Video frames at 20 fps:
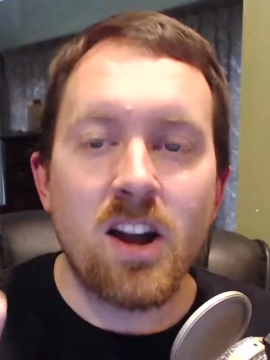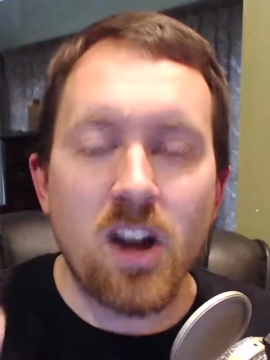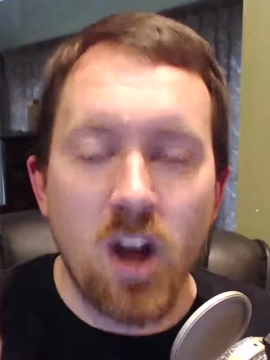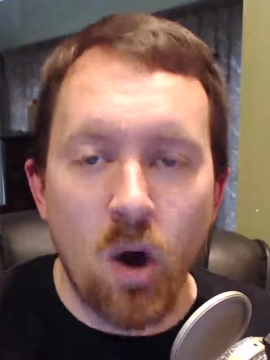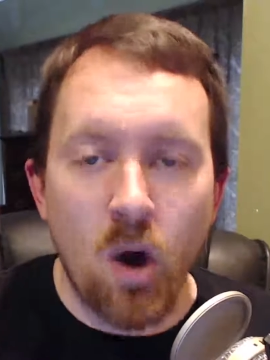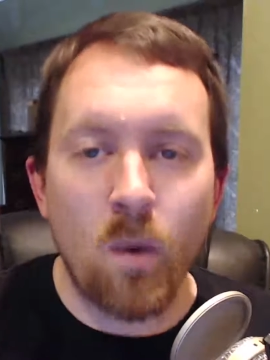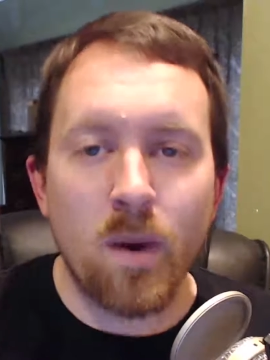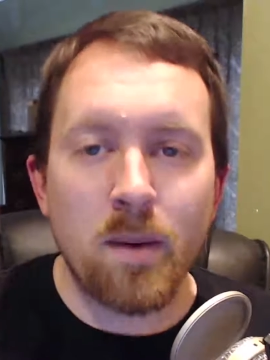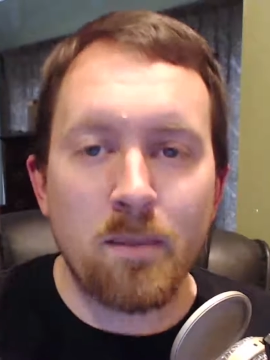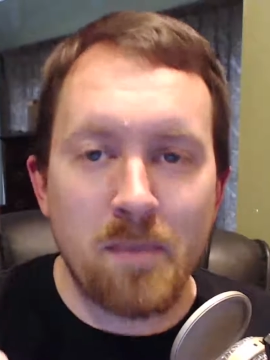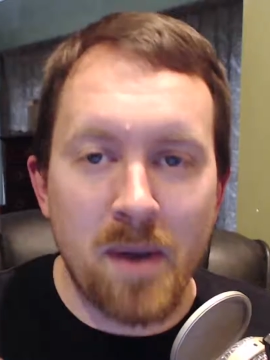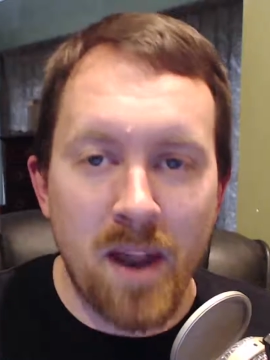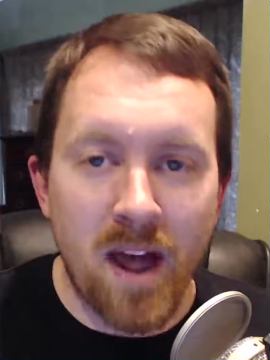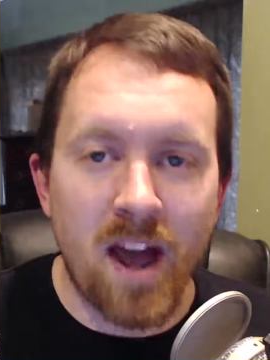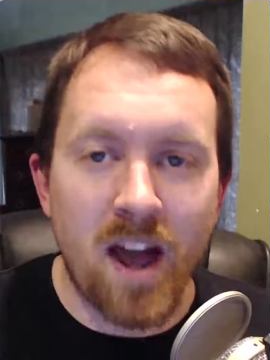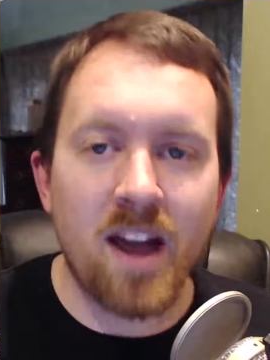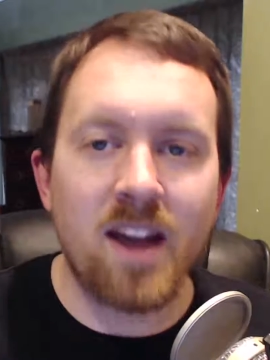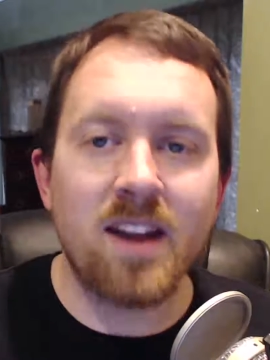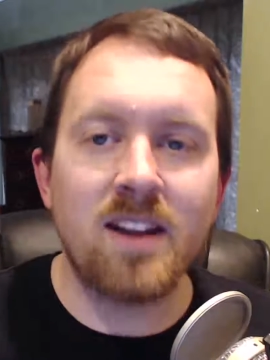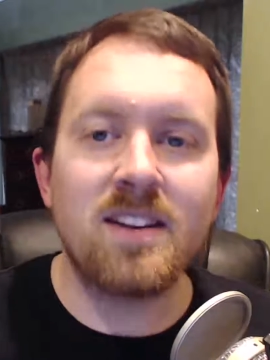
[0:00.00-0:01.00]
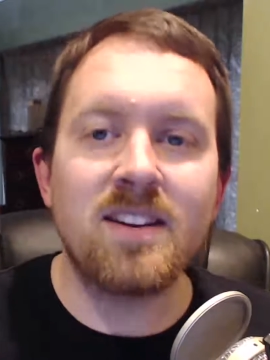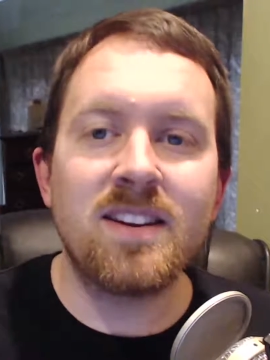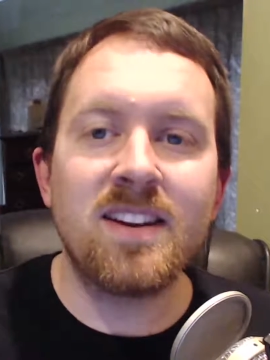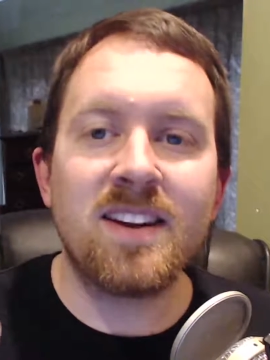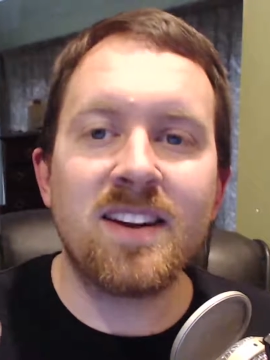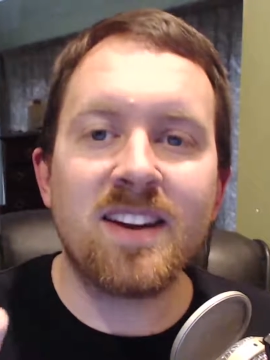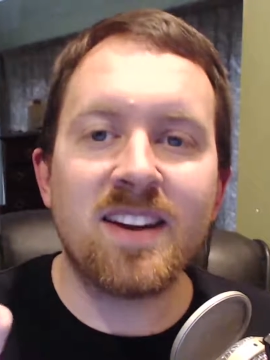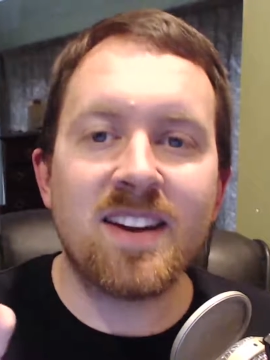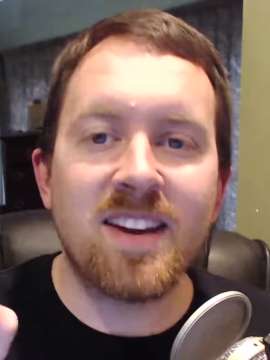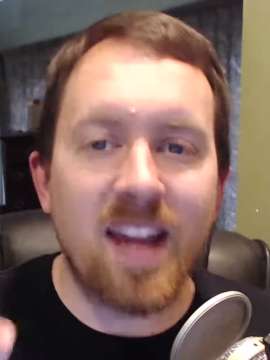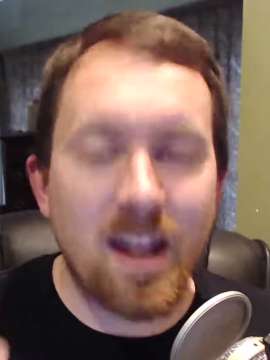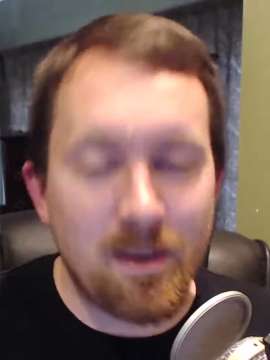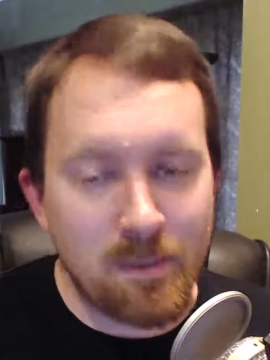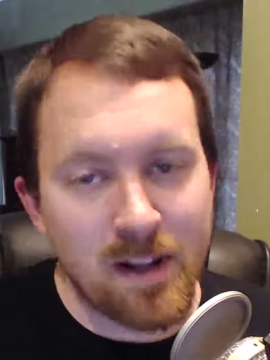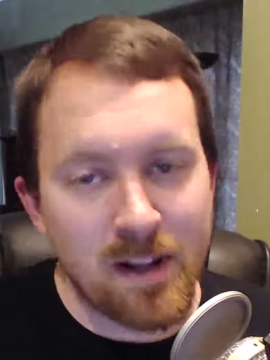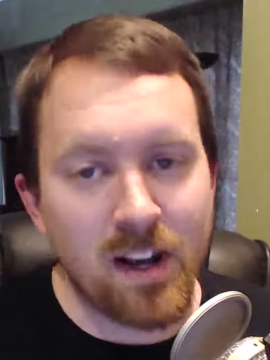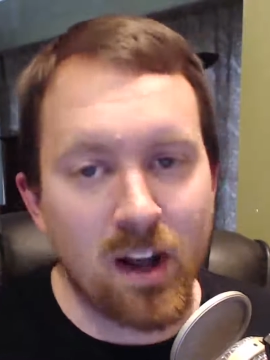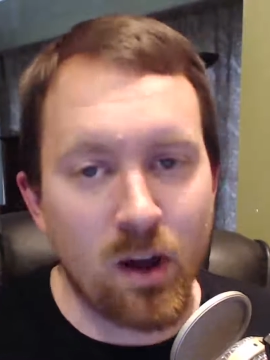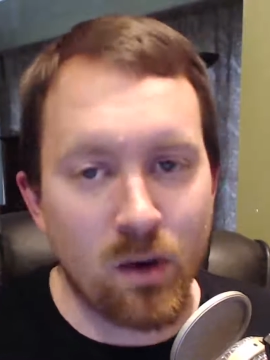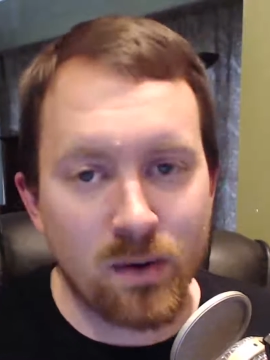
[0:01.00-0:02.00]
going blind can be
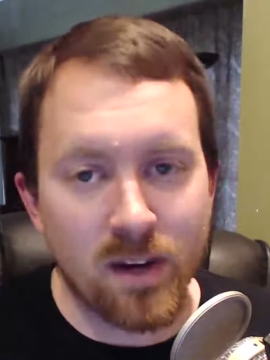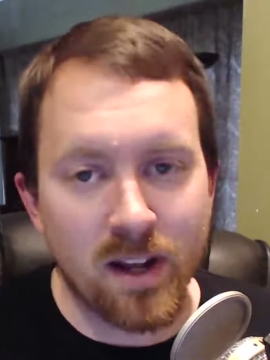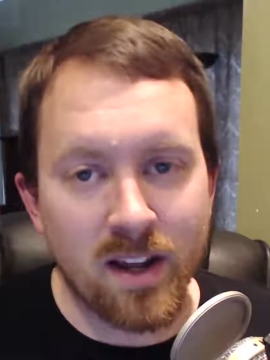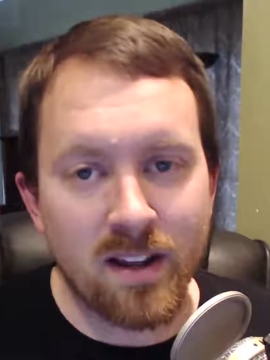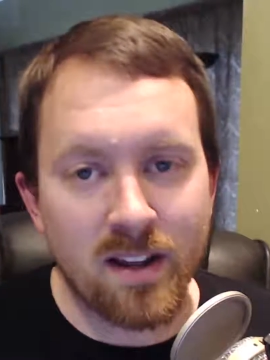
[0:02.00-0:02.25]
lonely